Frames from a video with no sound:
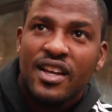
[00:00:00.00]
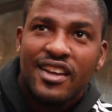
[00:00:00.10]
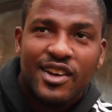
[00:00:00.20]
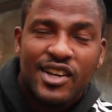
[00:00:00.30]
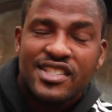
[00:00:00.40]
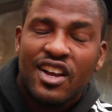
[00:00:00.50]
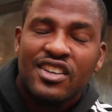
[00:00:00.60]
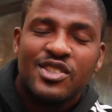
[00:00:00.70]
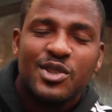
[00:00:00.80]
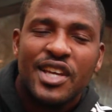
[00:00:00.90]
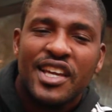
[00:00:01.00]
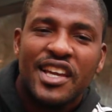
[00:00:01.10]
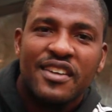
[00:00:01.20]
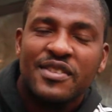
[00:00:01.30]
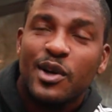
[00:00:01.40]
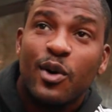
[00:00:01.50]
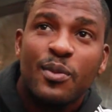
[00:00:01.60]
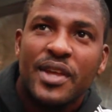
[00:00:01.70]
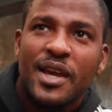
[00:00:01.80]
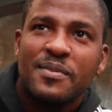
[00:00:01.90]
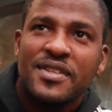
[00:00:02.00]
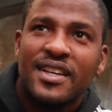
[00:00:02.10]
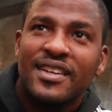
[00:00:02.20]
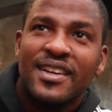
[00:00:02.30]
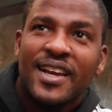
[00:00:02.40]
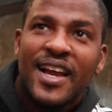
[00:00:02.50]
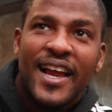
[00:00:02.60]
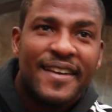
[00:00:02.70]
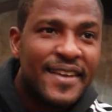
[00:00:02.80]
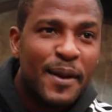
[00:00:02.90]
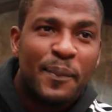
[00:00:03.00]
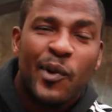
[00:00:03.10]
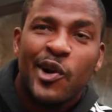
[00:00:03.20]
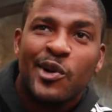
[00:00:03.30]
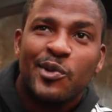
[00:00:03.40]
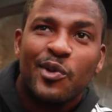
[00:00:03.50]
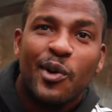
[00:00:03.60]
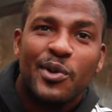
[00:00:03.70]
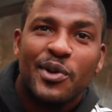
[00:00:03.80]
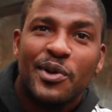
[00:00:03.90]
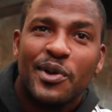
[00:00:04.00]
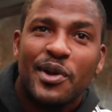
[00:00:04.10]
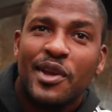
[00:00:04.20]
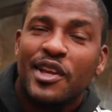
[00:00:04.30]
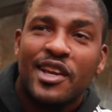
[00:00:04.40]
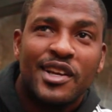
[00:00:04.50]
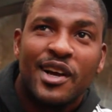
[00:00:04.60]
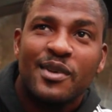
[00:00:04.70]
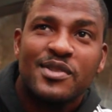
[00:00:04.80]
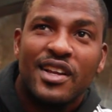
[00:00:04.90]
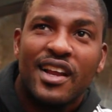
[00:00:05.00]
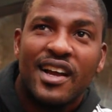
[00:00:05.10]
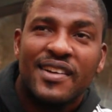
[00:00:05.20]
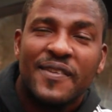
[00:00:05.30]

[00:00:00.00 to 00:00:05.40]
You know, as long as you take care of your own games and and get a point on the road, you, it, it counts a lot.